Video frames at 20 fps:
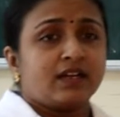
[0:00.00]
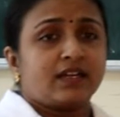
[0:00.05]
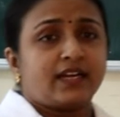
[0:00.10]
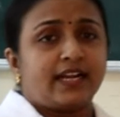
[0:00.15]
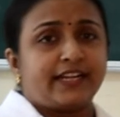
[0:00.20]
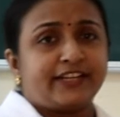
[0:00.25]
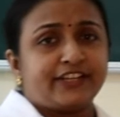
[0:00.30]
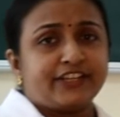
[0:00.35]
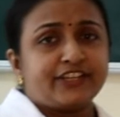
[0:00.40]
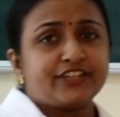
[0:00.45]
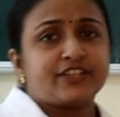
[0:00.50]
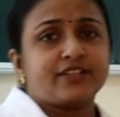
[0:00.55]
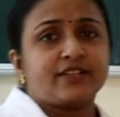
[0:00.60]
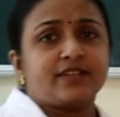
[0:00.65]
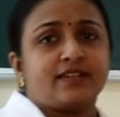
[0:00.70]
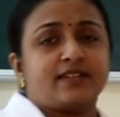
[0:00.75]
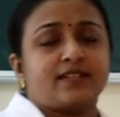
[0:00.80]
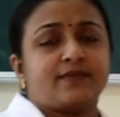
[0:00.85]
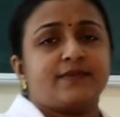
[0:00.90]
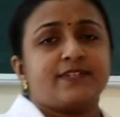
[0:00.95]

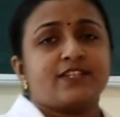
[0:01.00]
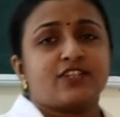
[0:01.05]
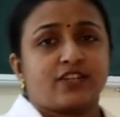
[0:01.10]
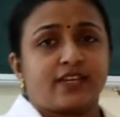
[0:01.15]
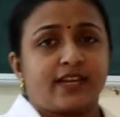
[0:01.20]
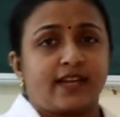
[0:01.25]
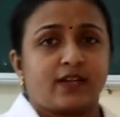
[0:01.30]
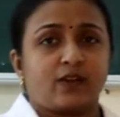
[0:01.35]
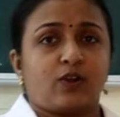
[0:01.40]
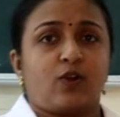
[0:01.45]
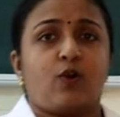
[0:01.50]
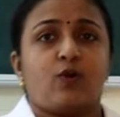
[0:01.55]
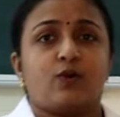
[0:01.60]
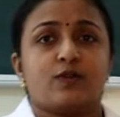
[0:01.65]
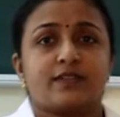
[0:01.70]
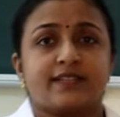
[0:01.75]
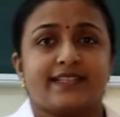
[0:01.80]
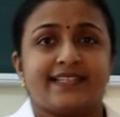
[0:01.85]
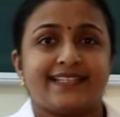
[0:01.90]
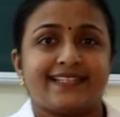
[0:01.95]
conditions which can
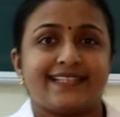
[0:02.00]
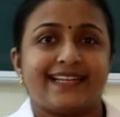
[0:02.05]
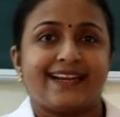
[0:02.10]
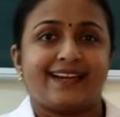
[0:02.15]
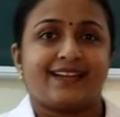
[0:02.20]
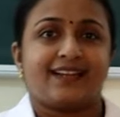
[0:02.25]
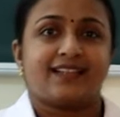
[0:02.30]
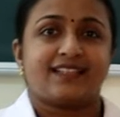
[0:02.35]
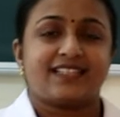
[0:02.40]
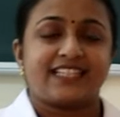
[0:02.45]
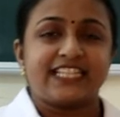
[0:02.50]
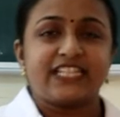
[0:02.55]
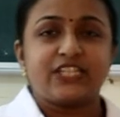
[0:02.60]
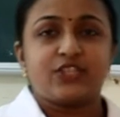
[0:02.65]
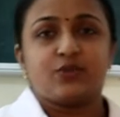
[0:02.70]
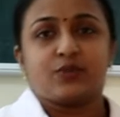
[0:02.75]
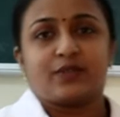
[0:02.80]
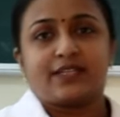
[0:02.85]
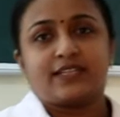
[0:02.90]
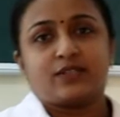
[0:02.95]
cause indirect
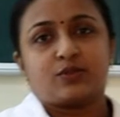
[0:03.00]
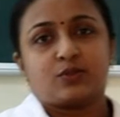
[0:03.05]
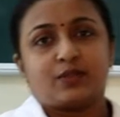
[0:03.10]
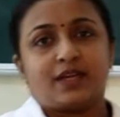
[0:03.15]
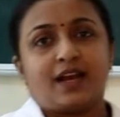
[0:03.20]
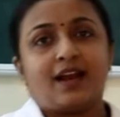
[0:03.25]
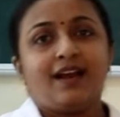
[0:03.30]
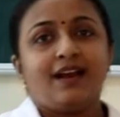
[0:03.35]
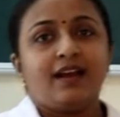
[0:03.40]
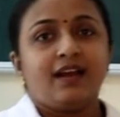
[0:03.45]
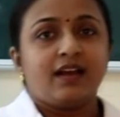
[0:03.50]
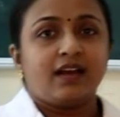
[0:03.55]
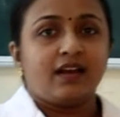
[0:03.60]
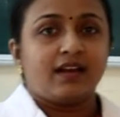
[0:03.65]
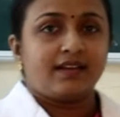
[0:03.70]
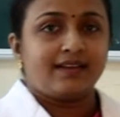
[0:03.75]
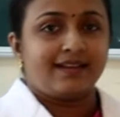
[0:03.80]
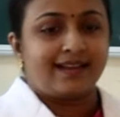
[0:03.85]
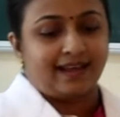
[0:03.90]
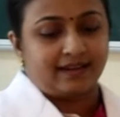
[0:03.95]
injury to the
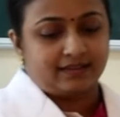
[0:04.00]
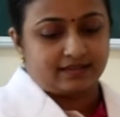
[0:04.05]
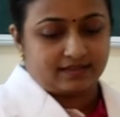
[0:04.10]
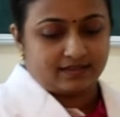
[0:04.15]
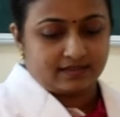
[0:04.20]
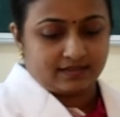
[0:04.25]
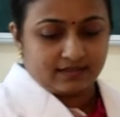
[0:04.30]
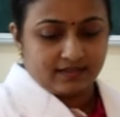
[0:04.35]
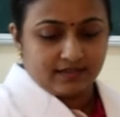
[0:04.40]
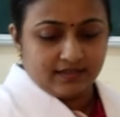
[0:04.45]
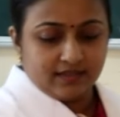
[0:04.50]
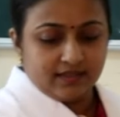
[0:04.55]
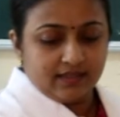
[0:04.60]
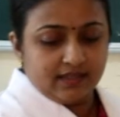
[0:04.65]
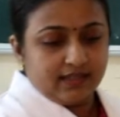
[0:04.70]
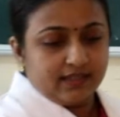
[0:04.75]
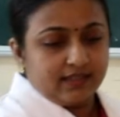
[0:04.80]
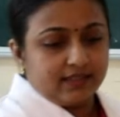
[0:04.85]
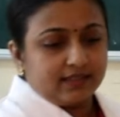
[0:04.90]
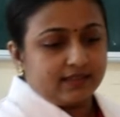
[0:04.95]
lungs.
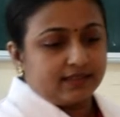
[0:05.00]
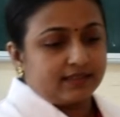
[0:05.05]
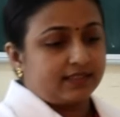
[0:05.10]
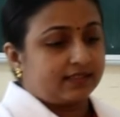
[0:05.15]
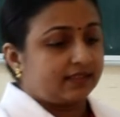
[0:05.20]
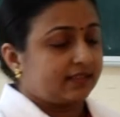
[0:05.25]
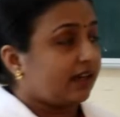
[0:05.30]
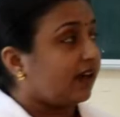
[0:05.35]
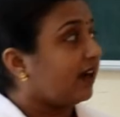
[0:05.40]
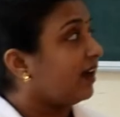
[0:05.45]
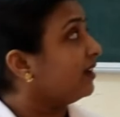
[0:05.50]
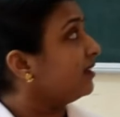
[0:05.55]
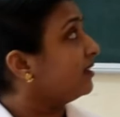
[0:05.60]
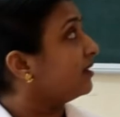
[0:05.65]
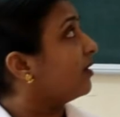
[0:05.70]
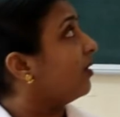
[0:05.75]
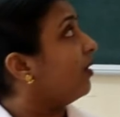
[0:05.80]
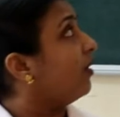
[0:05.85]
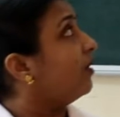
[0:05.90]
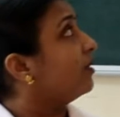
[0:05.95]
The
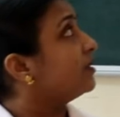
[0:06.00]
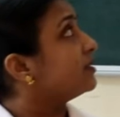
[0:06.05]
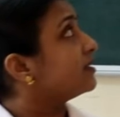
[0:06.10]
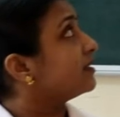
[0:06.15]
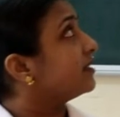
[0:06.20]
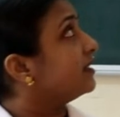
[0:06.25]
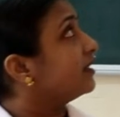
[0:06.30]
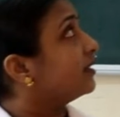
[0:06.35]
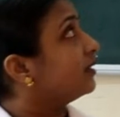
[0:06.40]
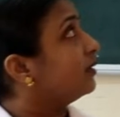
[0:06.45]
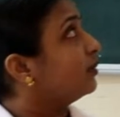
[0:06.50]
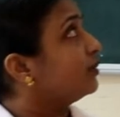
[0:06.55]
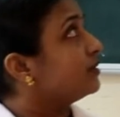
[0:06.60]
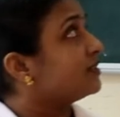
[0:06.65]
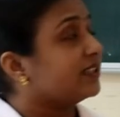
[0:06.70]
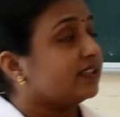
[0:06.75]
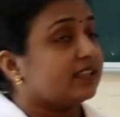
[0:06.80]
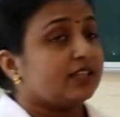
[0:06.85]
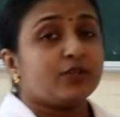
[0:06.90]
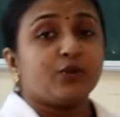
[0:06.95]
third cause
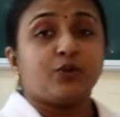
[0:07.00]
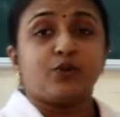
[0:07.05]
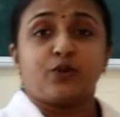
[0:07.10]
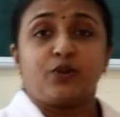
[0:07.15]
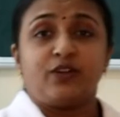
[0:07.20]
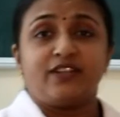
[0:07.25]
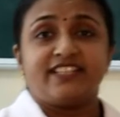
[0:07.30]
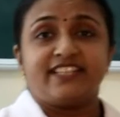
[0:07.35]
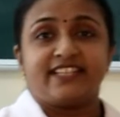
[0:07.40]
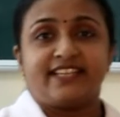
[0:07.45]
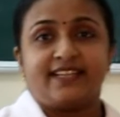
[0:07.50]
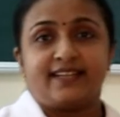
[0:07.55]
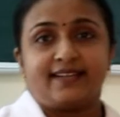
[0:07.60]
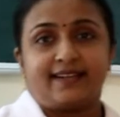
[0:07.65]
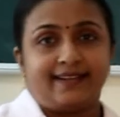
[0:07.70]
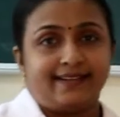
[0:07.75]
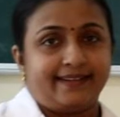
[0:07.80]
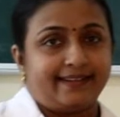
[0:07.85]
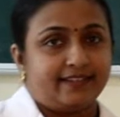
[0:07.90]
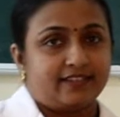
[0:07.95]
includes in the neurological
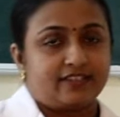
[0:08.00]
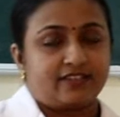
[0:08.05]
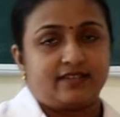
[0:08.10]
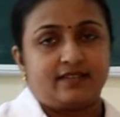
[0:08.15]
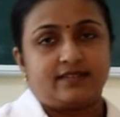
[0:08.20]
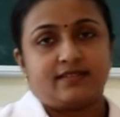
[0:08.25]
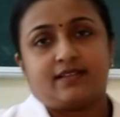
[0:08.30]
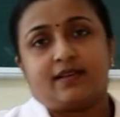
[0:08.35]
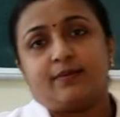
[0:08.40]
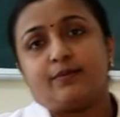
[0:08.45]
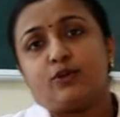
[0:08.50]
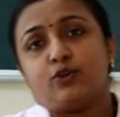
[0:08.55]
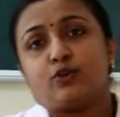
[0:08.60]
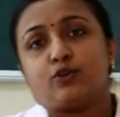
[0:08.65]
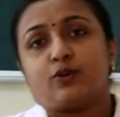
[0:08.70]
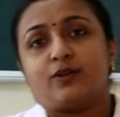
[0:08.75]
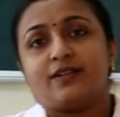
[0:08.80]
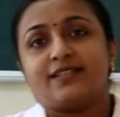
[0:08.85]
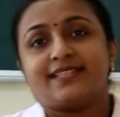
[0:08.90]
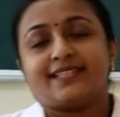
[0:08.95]
conditions. Some
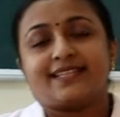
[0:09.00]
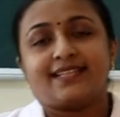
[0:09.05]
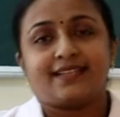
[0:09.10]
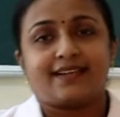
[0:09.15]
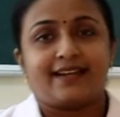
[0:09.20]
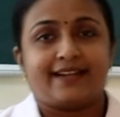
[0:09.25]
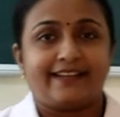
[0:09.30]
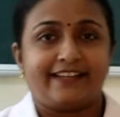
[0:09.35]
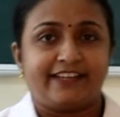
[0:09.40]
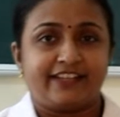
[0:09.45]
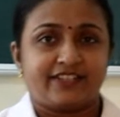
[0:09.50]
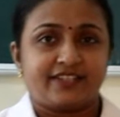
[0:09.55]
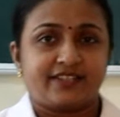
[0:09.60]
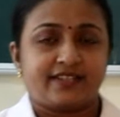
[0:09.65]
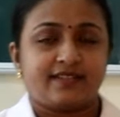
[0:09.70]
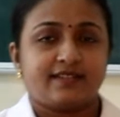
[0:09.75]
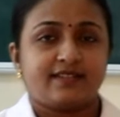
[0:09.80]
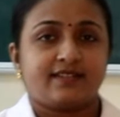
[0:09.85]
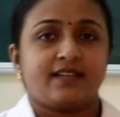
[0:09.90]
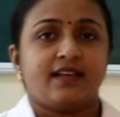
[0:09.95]
neurological
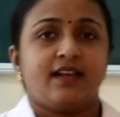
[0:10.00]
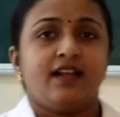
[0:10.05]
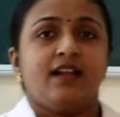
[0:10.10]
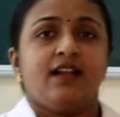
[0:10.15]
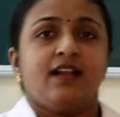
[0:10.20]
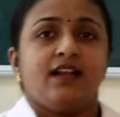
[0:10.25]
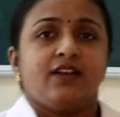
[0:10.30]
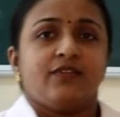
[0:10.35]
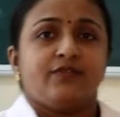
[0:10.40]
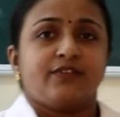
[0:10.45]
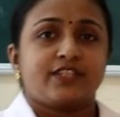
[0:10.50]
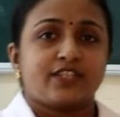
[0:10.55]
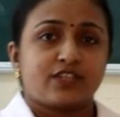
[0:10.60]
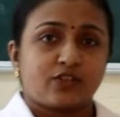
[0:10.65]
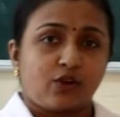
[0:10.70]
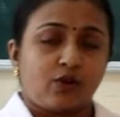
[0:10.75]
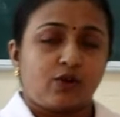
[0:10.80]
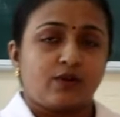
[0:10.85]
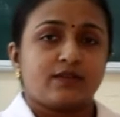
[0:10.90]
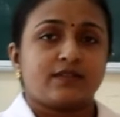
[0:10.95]
conditions
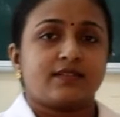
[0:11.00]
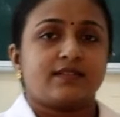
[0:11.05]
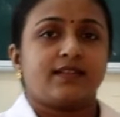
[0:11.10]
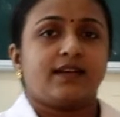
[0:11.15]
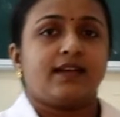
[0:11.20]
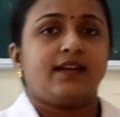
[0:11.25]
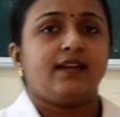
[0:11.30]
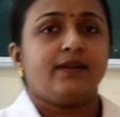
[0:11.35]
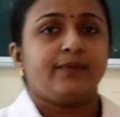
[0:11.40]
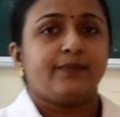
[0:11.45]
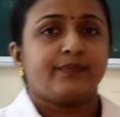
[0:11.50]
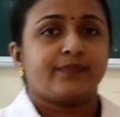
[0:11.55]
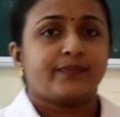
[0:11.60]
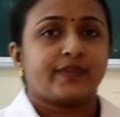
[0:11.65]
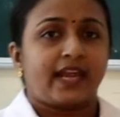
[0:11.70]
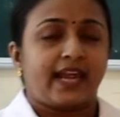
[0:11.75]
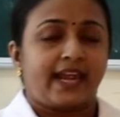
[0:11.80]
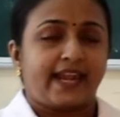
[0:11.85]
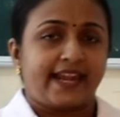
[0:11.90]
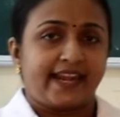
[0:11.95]
which cause the
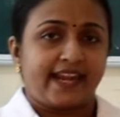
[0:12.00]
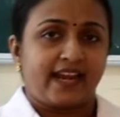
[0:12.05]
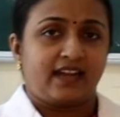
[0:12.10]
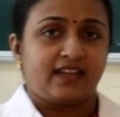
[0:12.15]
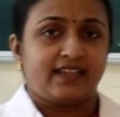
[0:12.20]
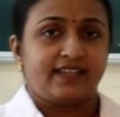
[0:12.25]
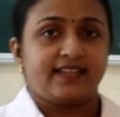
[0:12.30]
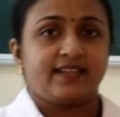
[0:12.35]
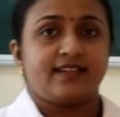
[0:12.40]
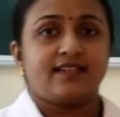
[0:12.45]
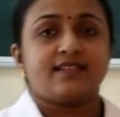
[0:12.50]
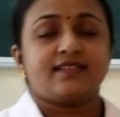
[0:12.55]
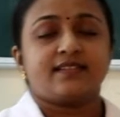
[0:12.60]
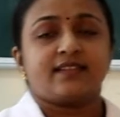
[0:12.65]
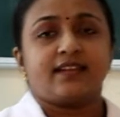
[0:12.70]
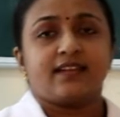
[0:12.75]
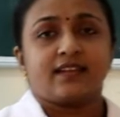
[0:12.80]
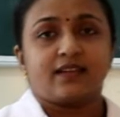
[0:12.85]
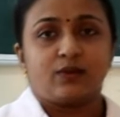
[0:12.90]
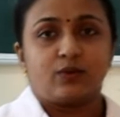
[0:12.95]
ARDS
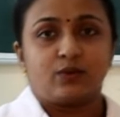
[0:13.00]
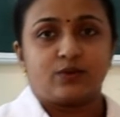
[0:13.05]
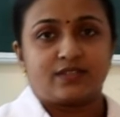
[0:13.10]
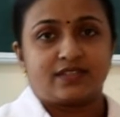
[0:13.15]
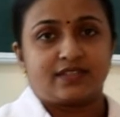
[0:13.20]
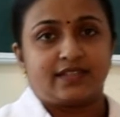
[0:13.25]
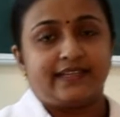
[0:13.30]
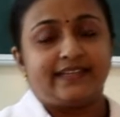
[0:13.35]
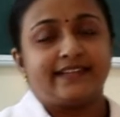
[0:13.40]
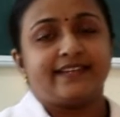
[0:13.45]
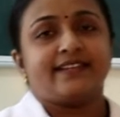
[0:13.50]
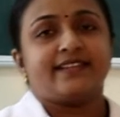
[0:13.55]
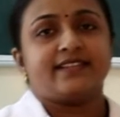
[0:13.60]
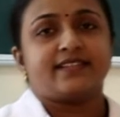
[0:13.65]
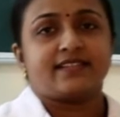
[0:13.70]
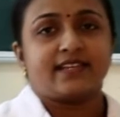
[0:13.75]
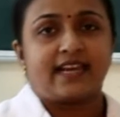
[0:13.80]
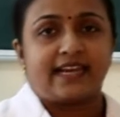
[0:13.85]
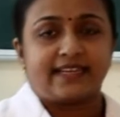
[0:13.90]
includes increased